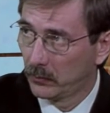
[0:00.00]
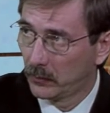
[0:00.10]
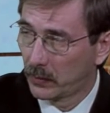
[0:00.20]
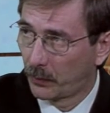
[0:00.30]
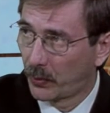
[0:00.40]

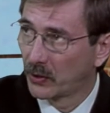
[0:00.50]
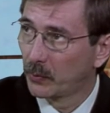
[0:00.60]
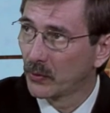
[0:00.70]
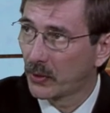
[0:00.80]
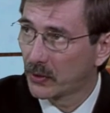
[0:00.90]
the
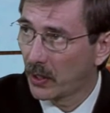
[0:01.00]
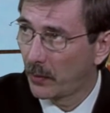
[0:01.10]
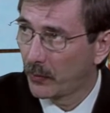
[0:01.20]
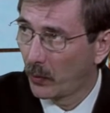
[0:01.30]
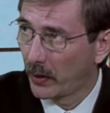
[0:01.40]
principles are set
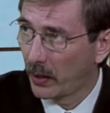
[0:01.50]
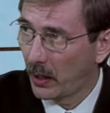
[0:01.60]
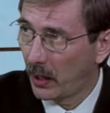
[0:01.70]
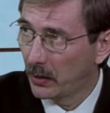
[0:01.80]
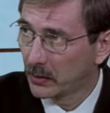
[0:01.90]
up the way they are.